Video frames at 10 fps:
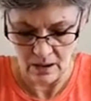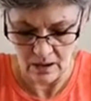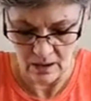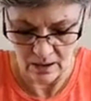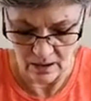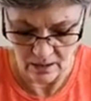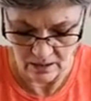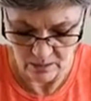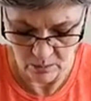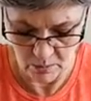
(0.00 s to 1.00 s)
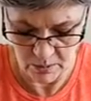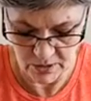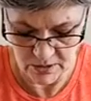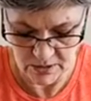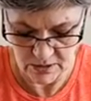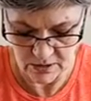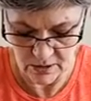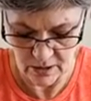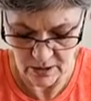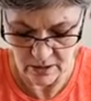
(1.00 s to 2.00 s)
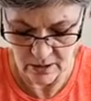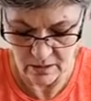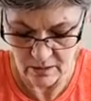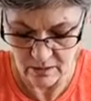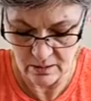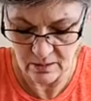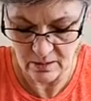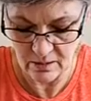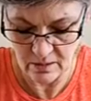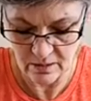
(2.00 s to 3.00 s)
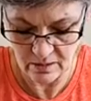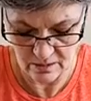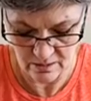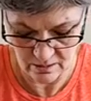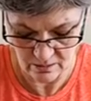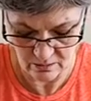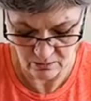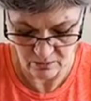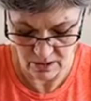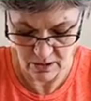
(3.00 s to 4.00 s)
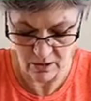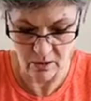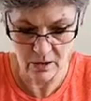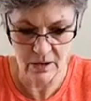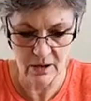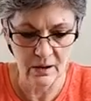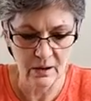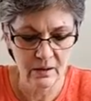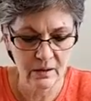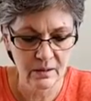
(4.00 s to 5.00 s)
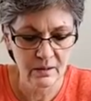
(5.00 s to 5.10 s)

and we'll put the deer head right on here.